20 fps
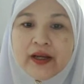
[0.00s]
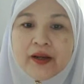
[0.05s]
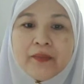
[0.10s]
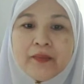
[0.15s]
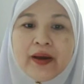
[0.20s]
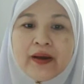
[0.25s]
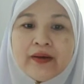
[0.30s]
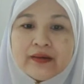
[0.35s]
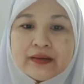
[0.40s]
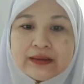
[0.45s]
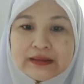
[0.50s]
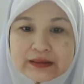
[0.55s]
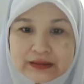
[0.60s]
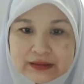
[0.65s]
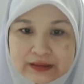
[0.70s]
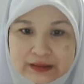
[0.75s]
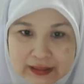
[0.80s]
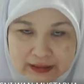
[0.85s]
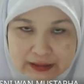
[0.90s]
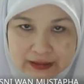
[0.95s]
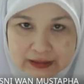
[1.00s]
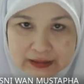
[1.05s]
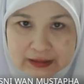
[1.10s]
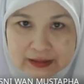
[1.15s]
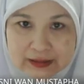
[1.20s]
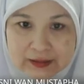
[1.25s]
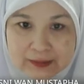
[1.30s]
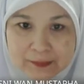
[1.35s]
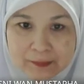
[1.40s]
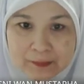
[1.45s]
American study,
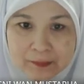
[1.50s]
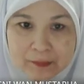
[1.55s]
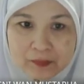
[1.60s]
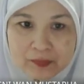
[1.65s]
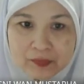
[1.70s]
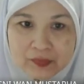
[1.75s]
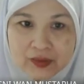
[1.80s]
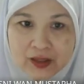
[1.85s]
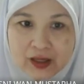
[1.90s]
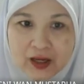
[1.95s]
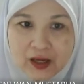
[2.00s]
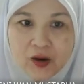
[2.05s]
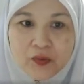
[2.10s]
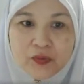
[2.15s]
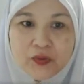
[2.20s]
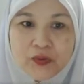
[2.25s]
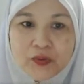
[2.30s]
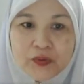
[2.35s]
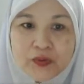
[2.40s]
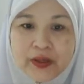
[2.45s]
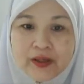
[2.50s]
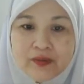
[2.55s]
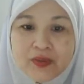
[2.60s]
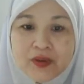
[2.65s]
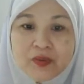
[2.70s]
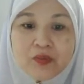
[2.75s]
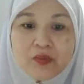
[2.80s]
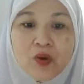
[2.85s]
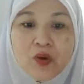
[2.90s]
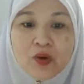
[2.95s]
how you can be more